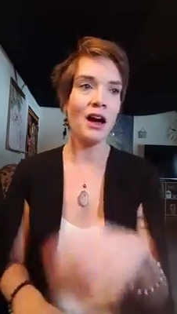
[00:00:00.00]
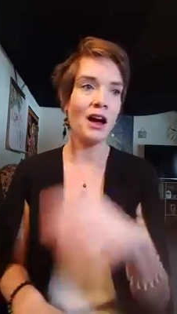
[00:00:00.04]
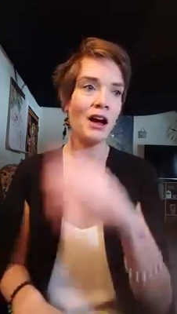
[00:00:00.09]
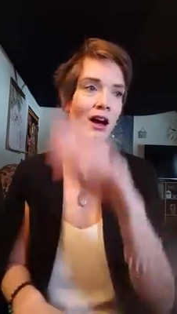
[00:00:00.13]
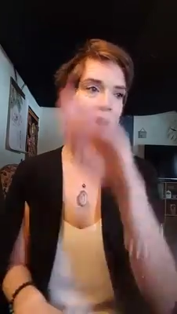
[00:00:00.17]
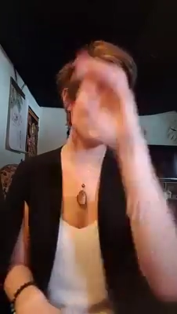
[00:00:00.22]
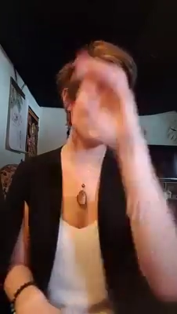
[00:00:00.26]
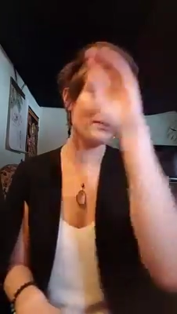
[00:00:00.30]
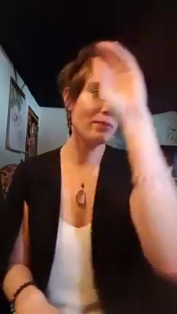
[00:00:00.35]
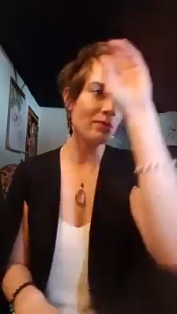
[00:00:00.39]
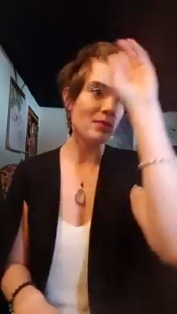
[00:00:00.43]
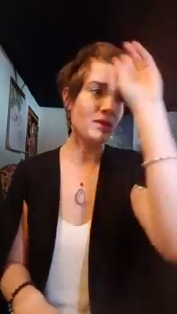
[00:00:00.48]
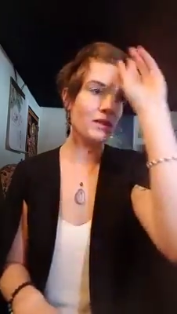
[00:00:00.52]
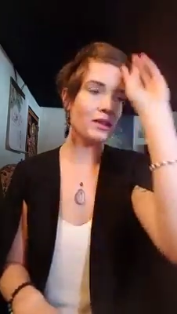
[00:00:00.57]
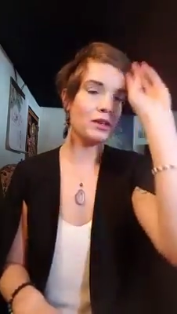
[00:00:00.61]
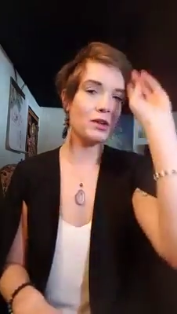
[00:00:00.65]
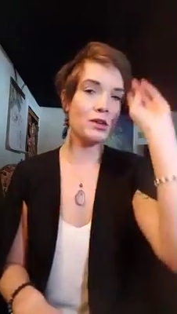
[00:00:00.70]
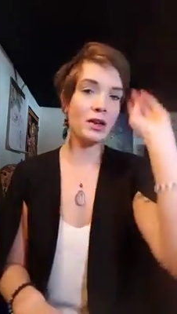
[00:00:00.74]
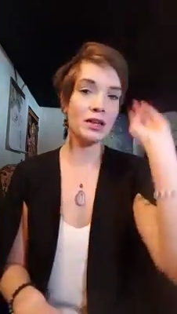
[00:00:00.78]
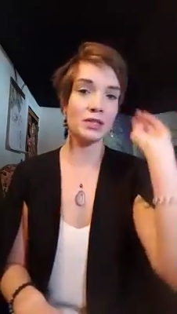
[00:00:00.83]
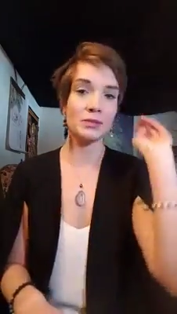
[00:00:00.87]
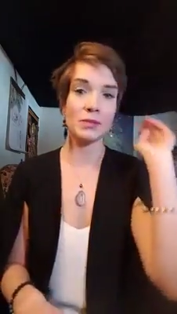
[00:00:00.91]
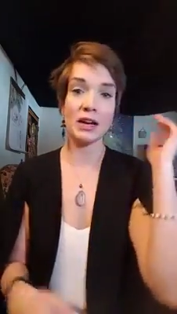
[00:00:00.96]

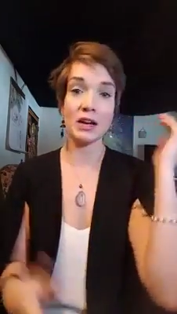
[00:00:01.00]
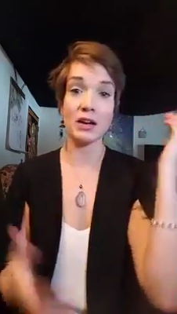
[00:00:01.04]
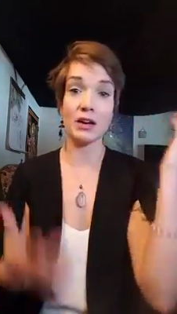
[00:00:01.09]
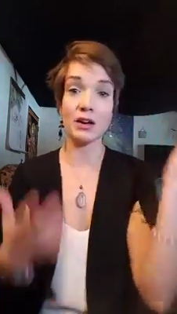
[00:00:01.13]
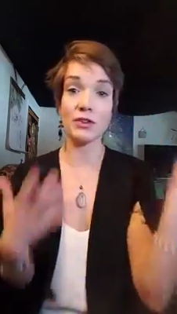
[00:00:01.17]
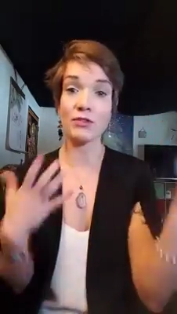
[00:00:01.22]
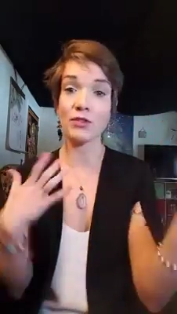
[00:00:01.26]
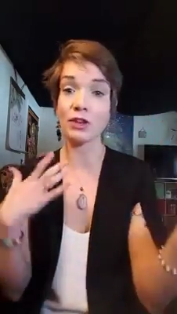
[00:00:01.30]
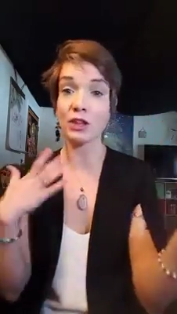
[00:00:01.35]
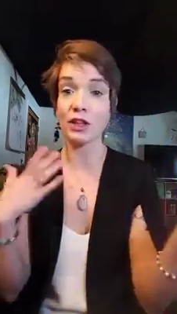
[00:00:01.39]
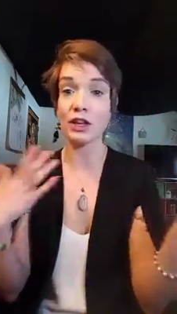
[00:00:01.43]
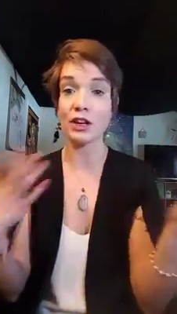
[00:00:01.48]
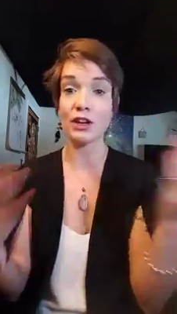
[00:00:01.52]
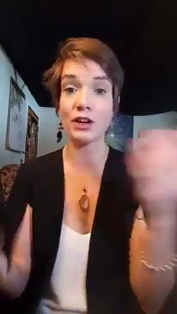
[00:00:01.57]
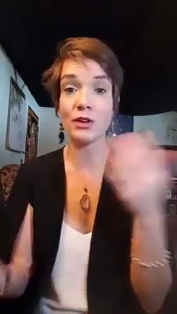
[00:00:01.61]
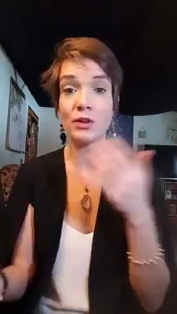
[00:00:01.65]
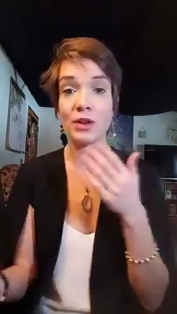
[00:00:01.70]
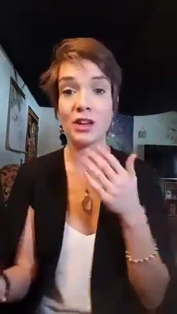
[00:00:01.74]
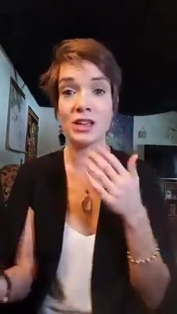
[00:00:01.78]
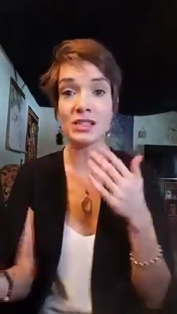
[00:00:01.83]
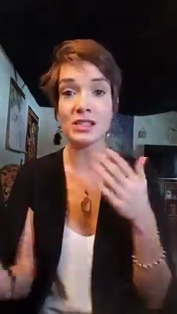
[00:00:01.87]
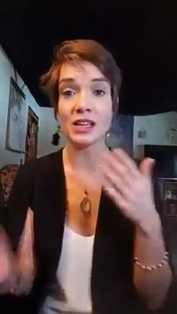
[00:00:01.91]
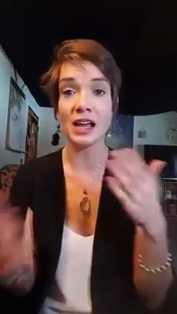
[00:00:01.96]
You guys might not have really
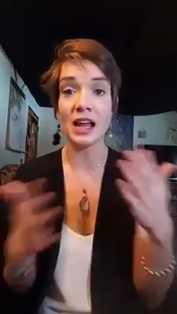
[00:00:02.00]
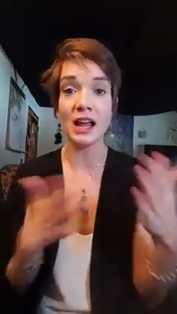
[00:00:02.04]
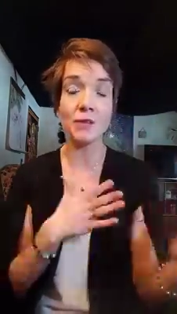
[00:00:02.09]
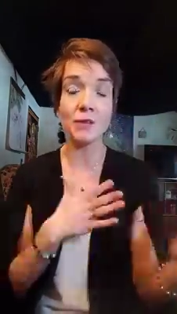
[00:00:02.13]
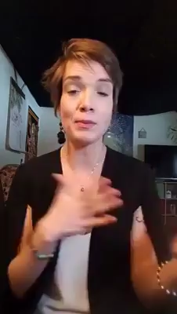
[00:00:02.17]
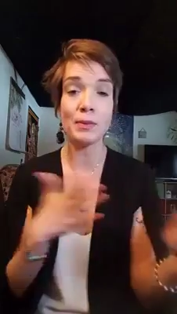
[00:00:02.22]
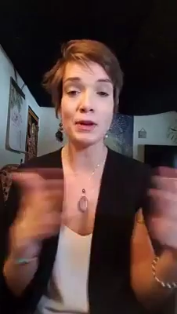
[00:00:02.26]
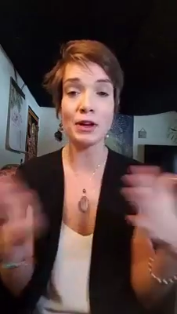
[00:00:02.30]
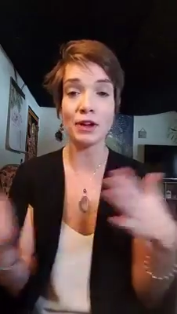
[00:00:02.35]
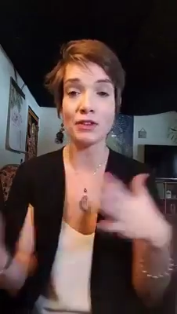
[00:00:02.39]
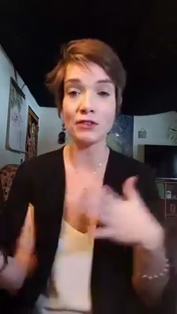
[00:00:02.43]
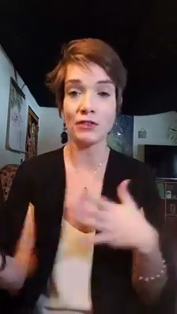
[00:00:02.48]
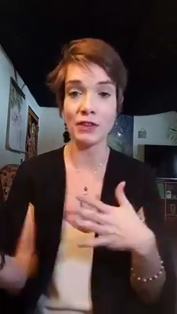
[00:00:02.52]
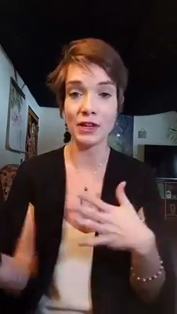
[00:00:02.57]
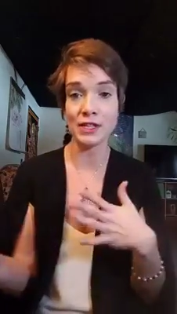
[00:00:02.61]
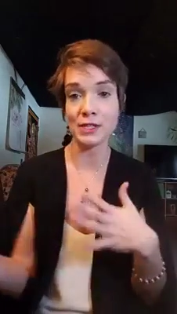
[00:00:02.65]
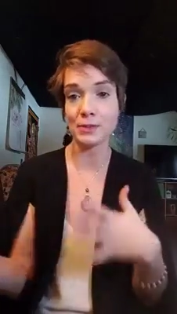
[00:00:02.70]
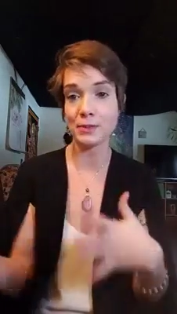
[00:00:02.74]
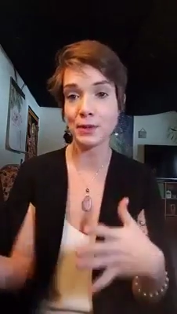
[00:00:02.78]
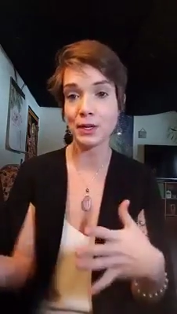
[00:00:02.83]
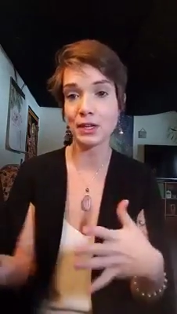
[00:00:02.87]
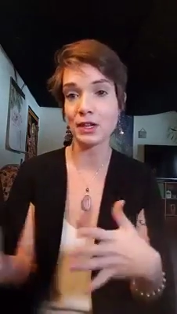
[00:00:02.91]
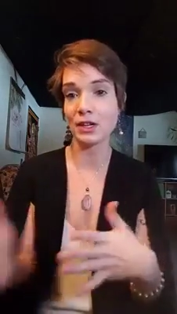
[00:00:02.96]
noticed, I haven't been on
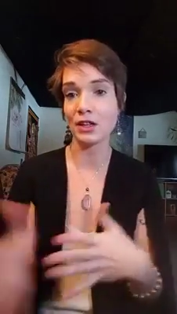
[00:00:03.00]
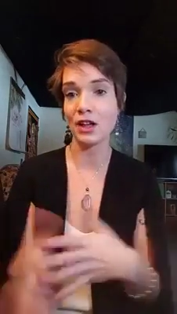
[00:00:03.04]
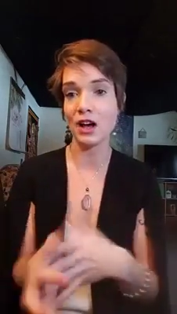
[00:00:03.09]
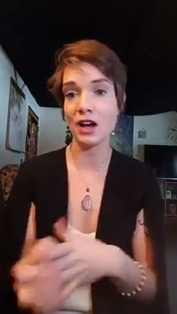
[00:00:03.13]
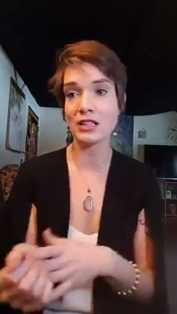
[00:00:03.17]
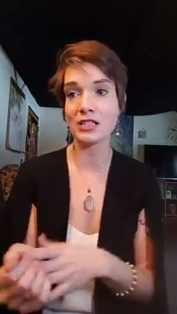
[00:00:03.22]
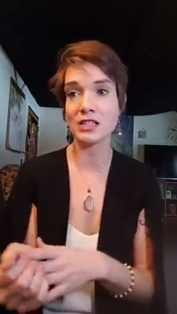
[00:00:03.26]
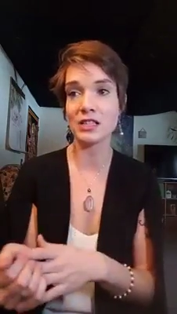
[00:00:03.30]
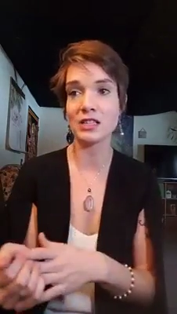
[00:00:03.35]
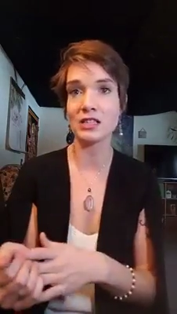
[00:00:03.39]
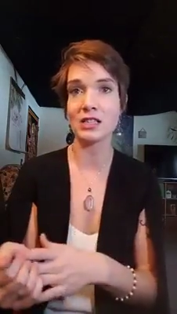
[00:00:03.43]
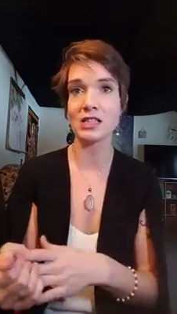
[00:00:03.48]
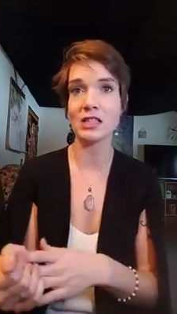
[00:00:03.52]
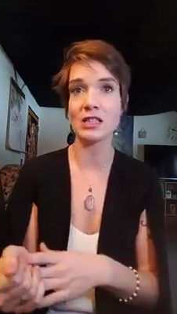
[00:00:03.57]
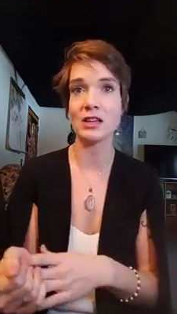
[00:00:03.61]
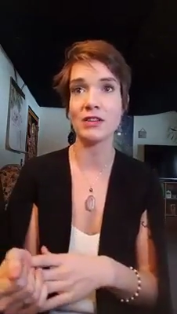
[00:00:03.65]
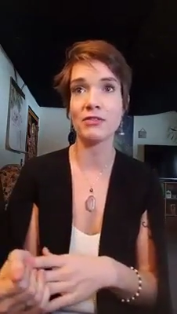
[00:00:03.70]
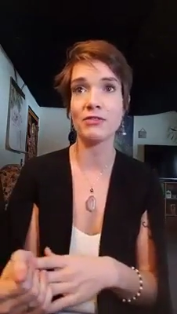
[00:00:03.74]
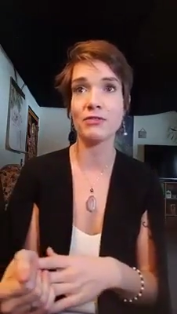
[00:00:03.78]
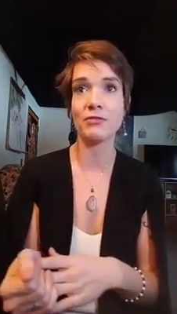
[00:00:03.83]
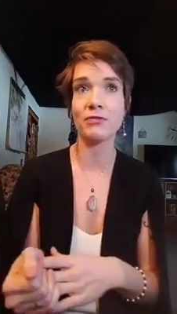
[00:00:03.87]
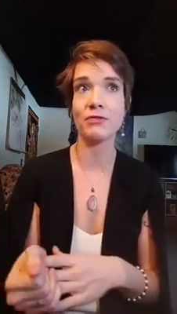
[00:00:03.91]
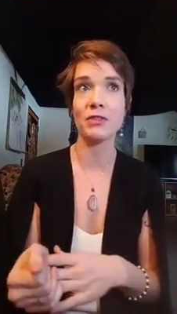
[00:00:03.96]
Facebook a lot since